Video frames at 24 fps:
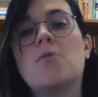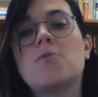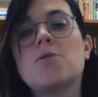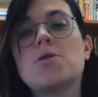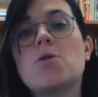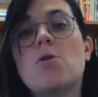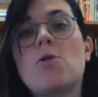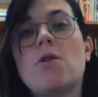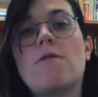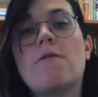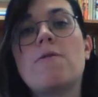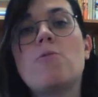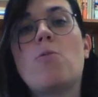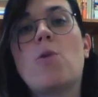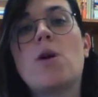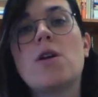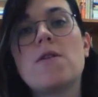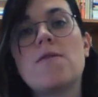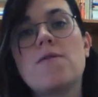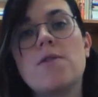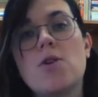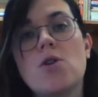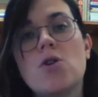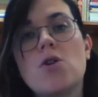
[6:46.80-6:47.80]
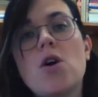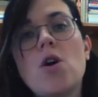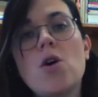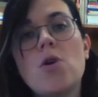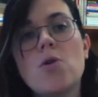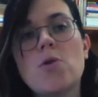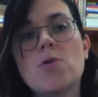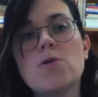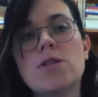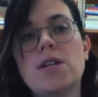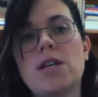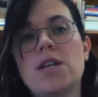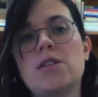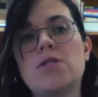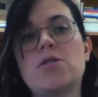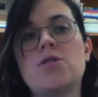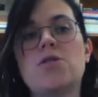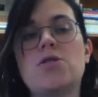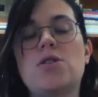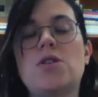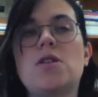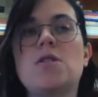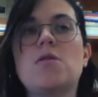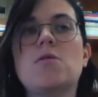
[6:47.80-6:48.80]
So if one of your goals is
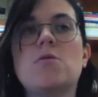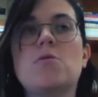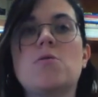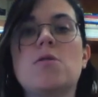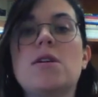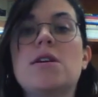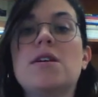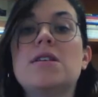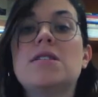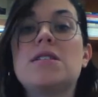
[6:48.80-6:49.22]
to